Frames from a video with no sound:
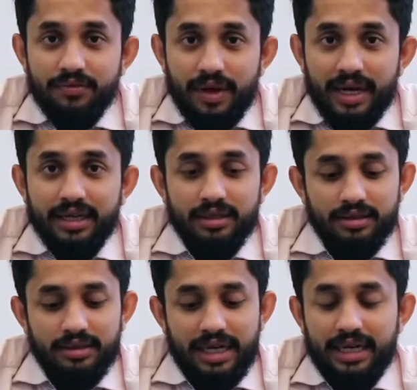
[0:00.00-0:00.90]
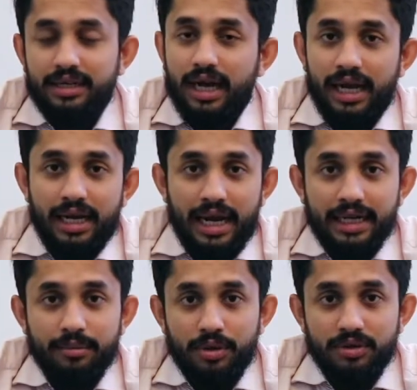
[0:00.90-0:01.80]
fact that I
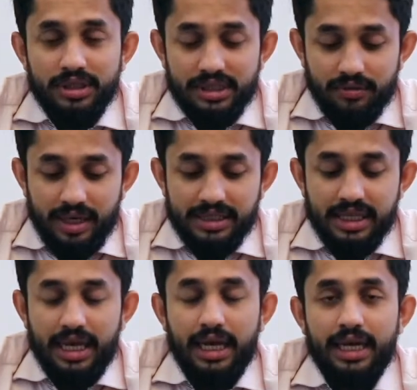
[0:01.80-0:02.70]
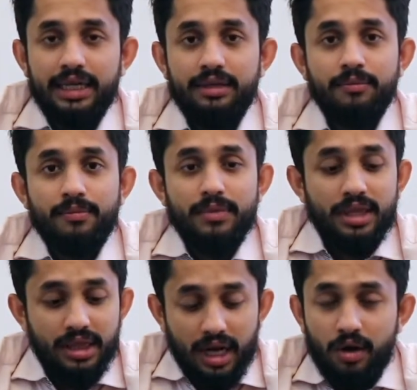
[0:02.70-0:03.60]
liked about this device. And
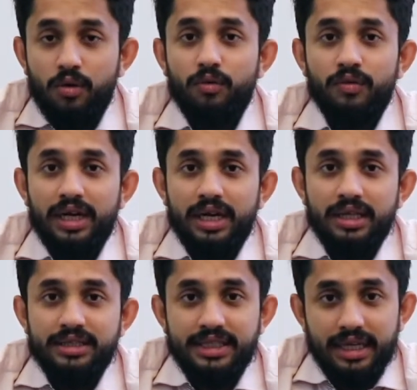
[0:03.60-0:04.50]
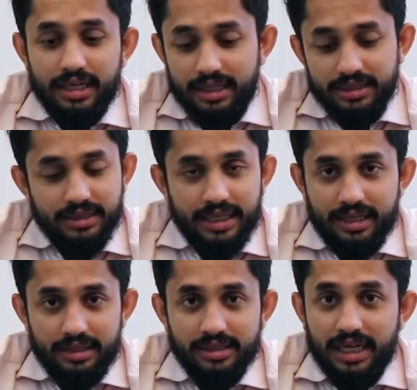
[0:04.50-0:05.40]
now we'll
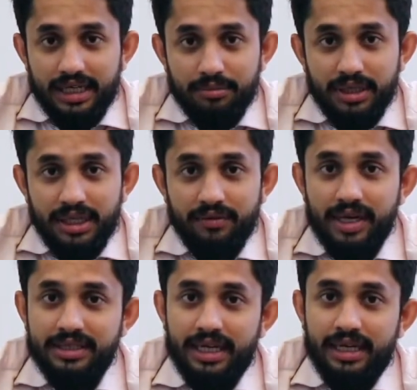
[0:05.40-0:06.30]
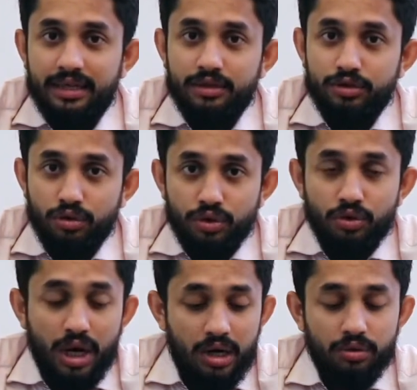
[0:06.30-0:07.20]
start up the device and show you
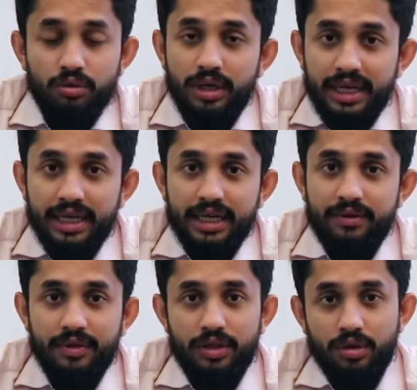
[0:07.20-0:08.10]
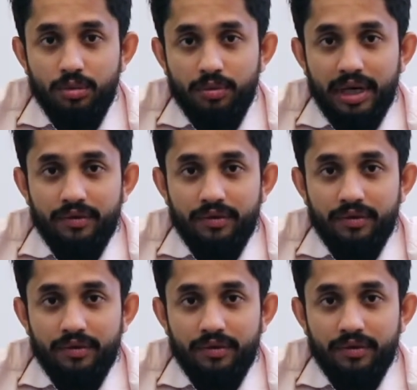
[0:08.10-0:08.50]
how to link it with your mobile